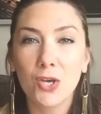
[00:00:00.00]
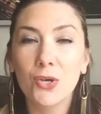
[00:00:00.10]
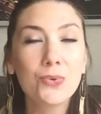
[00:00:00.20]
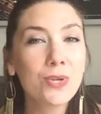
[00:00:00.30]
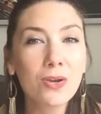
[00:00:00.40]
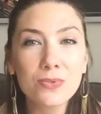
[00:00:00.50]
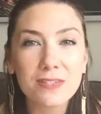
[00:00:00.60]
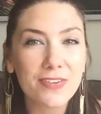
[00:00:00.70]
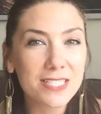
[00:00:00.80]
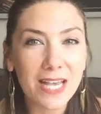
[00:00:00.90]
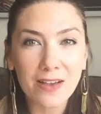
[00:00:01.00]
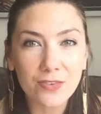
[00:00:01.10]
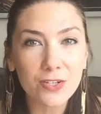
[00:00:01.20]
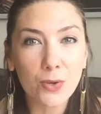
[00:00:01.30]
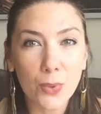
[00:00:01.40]
Who knows if he's
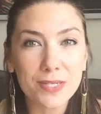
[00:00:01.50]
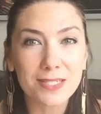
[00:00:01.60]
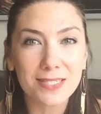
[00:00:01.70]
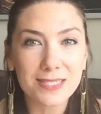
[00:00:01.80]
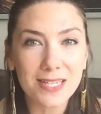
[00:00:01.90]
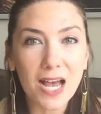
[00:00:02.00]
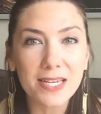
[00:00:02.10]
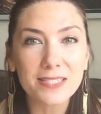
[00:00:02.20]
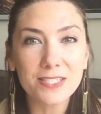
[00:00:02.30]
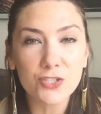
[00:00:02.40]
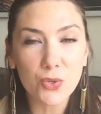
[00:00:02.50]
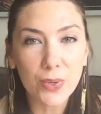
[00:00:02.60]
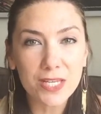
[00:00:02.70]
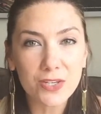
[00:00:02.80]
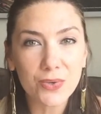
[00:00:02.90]
ever going to decide to
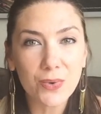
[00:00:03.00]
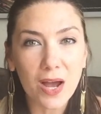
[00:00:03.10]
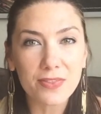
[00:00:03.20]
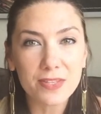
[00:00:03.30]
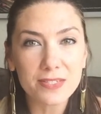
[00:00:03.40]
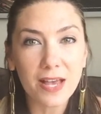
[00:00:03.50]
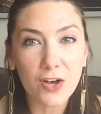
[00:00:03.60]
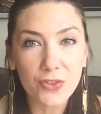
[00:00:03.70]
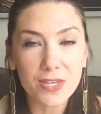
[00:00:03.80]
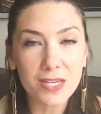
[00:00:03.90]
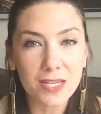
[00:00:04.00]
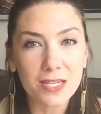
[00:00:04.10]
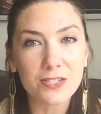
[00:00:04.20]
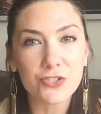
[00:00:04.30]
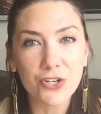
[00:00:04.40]
join you on this healthy
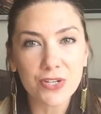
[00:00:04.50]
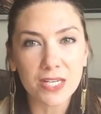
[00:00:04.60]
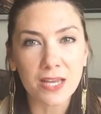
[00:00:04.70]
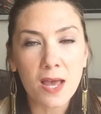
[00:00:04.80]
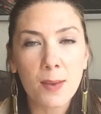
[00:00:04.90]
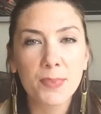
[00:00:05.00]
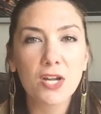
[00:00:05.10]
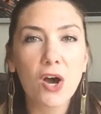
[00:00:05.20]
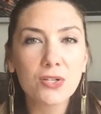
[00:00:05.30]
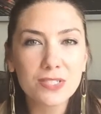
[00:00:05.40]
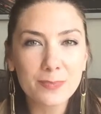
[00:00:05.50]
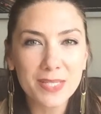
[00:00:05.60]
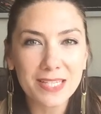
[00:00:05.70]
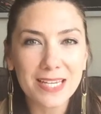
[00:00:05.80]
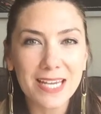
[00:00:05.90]
eating journey, but
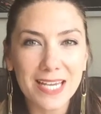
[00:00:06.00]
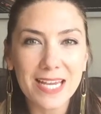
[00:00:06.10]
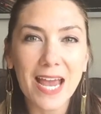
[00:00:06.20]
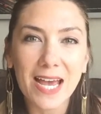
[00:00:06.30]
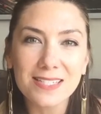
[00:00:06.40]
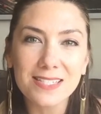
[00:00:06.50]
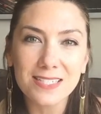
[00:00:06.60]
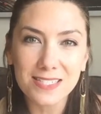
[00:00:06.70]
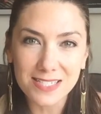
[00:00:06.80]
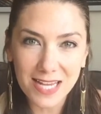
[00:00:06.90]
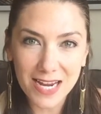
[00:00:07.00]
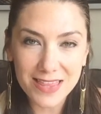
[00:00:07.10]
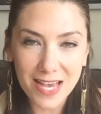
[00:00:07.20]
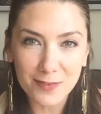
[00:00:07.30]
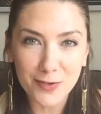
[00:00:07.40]
ultimately he has to
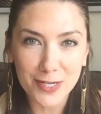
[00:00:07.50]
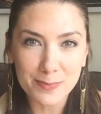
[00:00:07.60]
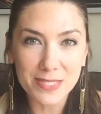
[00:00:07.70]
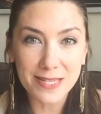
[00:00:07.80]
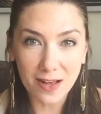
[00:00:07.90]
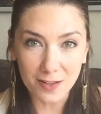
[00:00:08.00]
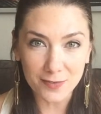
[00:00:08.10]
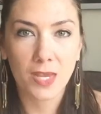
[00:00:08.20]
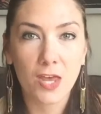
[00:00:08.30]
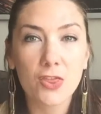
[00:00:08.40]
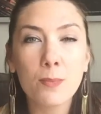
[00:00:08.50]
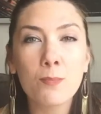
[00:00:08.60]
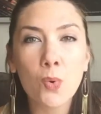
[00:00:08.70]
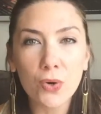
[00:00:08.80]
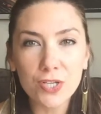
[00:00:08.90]
decide that for himself. The
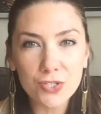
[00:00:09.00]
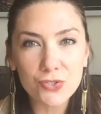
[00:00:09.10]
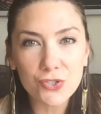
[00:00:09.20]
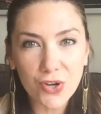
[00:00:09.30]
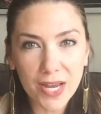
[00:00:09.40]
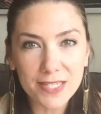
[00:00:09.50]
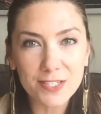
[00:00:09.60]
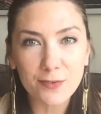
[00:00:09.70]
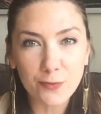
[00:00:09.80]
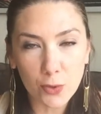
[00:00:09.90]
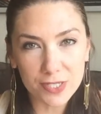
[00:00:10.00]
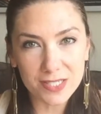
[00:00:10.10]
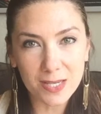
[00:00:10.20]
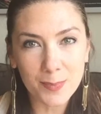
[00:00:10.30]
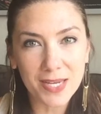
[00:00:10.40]
more you try to
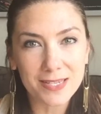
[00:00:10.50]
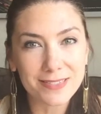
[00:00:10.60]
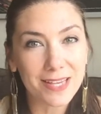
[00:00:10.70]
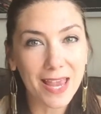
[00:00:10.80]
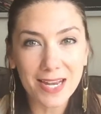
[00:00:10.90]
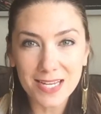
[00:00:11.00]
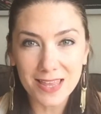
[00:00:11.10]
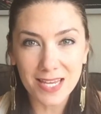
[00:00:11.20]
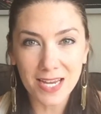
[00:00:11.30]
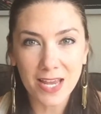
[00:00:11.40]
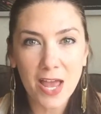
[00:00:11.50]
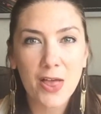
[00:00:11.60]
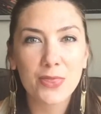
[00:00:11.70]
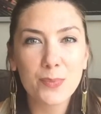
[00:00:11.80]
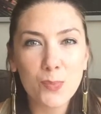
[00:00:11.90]
force him into anything,
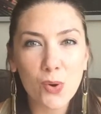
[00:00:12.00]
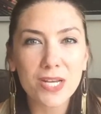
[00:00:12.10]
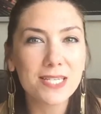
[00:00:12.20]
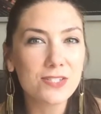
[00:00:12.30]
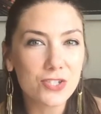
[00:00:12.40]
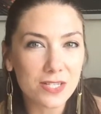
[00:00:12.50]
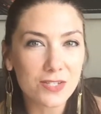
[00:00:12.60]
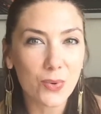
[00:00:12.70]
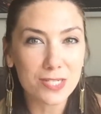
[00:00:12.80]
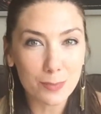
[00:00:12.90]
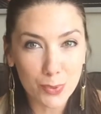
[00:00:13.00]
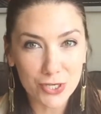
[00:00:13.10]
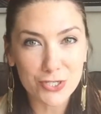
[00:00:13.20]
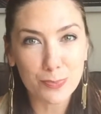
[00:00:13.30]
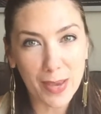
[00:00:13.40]
the more he's just going to
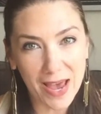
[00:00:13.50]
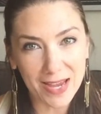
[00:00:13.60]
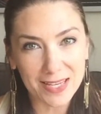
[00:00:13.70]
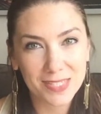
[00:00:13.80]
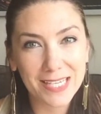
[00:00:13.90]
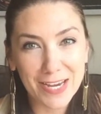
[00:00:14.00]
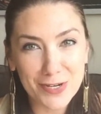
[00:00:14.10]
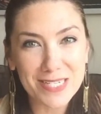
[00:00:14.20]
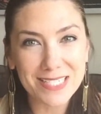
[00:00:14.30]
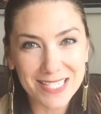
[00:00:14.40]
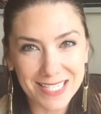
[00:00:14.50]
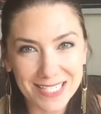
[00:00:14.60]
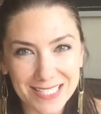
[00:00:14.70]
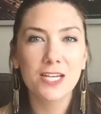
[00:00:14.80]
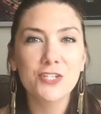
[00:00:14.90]
push back.
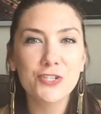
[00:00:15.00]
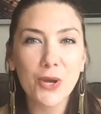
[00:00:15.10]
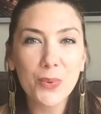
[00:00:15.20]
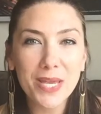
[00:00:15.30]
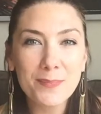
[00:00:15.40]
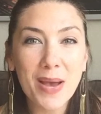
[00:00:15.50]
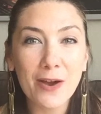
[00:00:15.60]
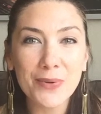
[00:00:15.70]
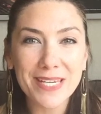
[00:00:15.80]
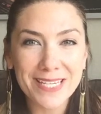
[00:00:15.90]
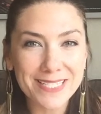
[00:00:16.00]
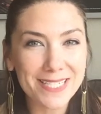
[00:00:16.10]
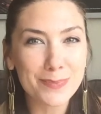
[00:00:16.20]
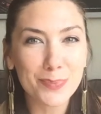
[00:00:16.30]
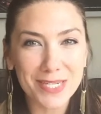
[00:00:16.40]
Guaranteed. Show him how
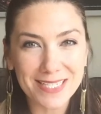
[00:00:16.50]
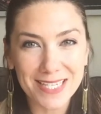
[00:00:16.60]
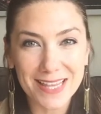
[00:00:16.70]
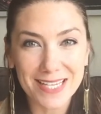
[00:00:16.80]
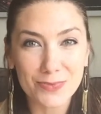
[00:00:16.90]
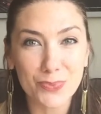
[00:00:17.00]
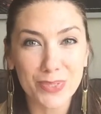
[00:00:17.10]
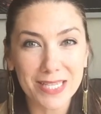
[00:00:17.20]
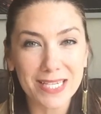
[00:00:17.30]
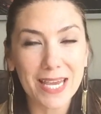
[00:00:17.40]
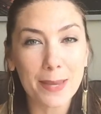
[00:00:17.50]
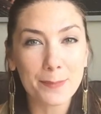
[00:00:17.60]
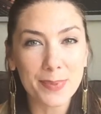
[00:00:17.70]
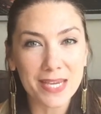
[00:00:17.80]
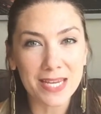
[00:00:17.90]
easy breezy this really
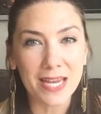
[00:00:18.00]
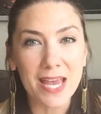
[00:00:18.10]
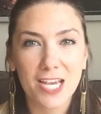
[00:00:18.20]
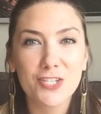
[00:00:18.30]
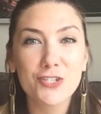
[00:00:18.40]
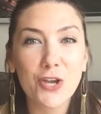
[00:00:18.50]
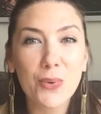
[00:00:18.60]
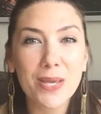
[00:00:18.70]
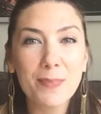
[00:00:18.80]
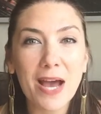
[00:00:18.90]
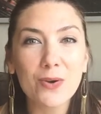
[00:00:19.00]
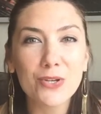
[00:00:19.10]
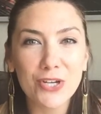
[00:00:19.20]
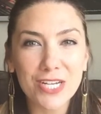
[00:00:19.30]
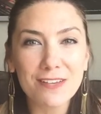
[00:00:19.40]
can be. Show him
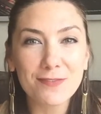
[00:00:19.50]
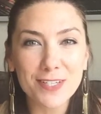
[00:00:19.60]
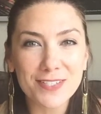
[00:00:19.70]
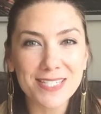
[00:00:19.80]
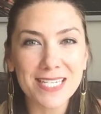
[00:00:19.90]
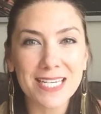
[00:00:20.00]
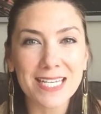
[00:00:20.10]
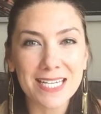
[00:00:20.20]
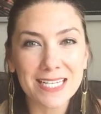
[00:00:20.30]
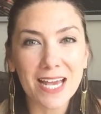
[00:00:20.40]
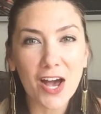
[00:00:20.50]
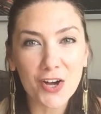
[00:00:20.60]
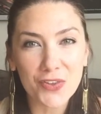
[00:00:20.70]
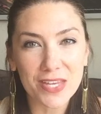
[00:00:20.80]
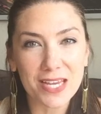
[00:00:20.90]
how good it feels to eat
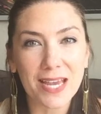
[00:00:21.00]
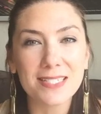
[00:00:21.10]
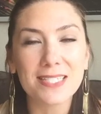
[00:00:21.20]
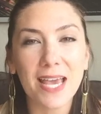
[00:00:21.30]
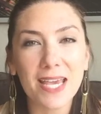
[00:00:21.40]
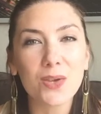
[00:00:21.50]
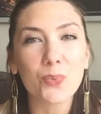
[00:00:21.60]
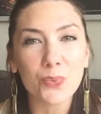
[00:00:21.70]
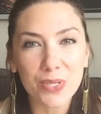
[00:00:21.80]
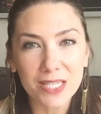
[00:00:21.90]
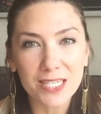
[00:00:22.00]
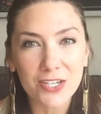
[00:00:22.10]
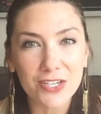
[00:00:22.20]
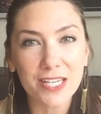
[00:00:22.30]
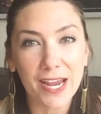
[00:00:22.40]
healthy and take really
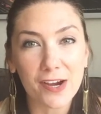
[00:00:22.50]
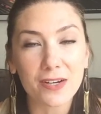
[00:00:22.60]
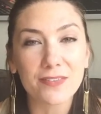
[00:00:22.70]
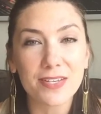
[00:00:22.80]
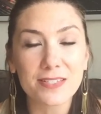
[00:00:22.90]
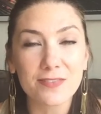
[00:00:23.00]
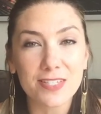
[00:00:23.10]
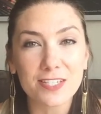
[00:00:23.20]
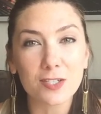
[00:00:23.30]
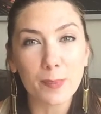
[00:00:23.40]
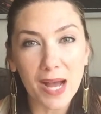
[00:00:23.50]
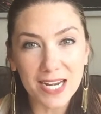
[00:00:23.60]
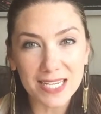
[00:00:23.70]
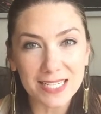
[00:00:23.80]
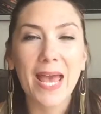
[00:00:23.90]
good care of his physical
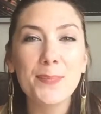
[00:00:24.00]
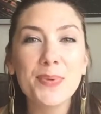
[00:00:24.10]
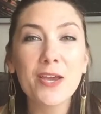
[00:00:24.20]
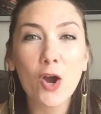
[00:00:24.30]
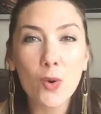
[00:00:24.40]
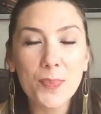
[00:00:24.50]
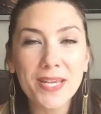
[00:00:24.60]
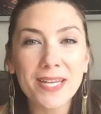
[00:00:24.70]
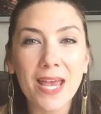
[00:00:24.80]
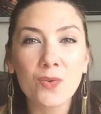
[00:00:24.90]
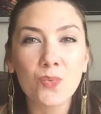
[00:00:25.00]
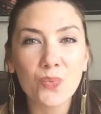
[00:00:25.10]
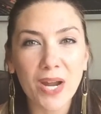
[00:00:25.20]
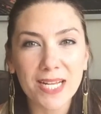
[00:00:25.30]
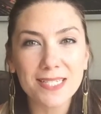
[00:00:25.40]
body. And be open
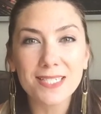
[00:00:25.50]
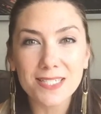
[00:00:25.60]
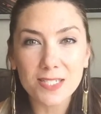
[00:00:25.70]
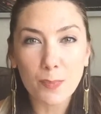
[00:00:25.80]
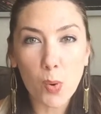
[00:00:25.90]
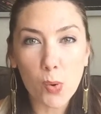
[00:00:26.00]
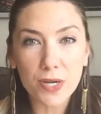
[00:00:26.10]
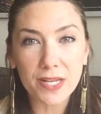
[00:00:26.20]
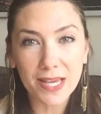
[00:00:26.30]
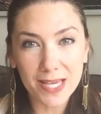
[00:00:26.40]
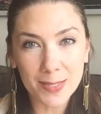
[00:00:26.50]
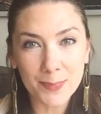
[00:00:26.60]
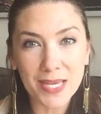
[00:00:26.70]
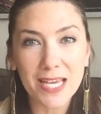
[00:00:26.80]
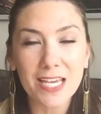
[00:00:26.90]
and ready to support
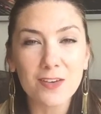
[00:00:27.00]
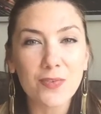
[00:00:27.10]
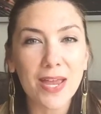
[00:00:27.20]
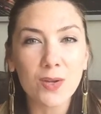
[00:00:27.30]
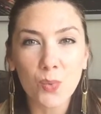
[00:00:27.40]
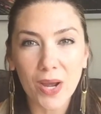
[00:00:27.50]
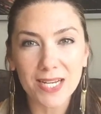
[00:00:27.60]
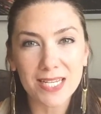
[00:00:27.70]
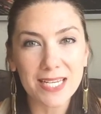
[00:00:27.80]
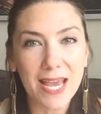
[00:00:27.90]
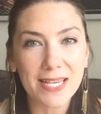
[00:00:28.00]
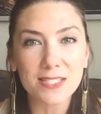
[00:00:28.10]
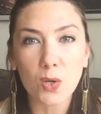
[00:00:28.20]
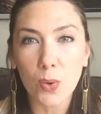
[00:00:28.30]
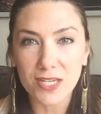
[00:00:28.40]
him if and when he
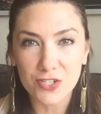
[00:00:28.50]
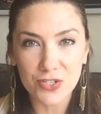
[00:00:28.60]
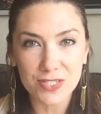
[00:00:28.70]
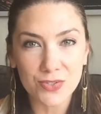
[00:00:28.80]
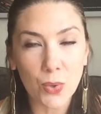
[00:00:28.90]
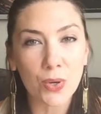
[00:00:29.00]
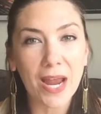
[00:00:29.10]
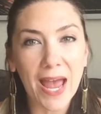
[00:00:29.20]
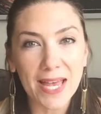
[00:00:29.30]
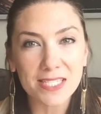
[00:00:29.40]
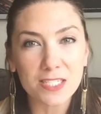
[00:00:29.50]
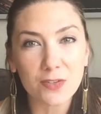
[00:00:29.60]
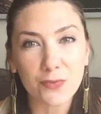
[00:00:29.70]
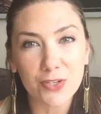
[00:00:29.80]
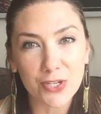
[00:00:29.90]
has questions or
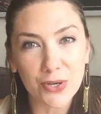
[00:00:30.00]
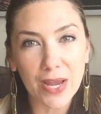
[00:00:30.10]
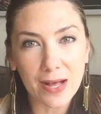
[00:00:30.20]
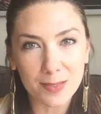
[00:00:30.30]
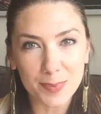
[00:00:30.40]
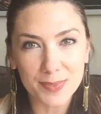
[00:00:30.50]
asks for your help.